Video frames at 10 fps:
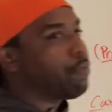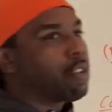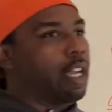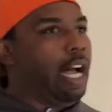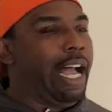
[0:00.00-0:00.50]

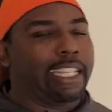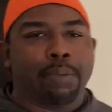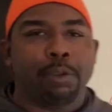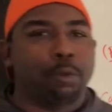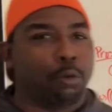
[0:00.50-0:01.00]
I
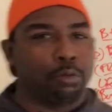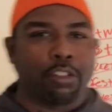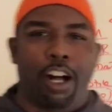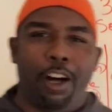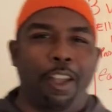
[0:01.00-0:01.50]
get people
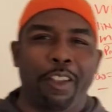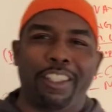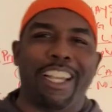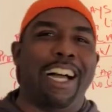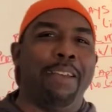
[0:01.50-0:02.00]
called all the
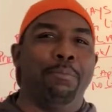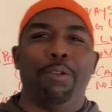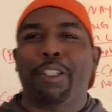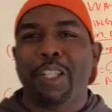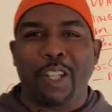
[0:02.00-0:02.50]
time,
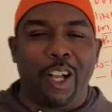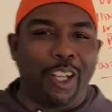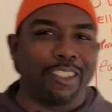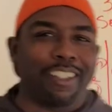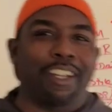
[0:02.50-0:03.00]
booking
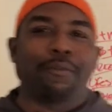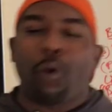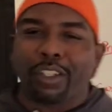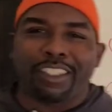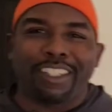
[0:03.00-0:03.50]
calls.
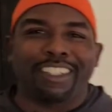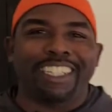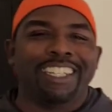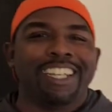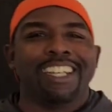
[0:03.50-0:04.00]

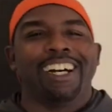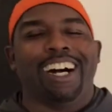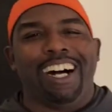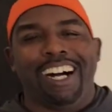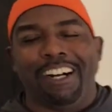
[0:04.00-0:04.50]
Unfortunately,
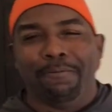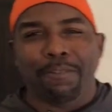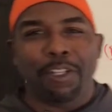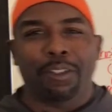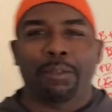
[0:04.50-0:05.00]

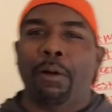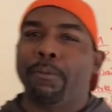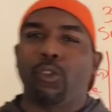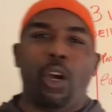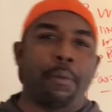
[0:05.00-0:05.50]
some of
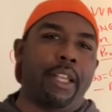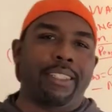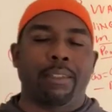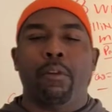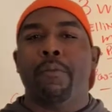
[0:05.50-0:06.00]
them join with
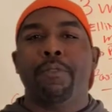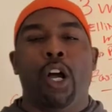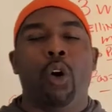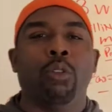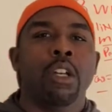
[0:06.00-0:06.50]
us, some of them
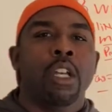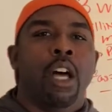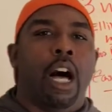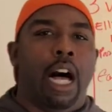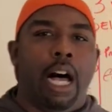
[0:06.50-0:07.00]
don't.
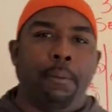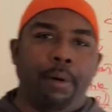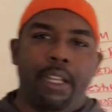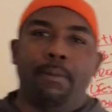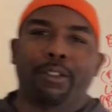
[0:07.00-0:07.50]

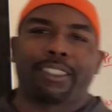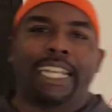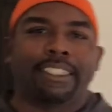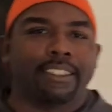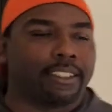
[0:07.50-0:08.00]
But in most
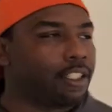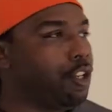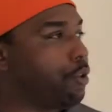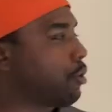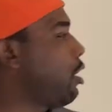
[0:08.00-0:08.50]
cases,
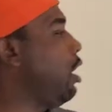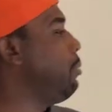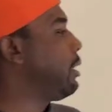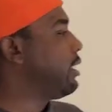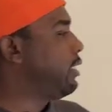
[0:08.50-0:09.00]
they're
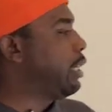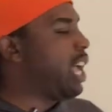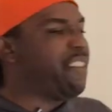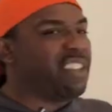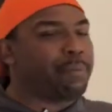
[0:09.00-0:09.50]
calling because they don't
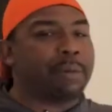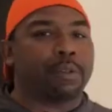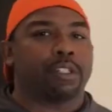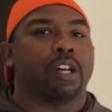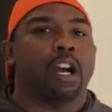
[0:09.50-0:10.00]
have enough people
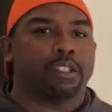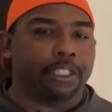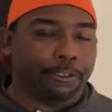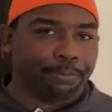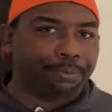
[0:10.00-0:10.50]
to talk to.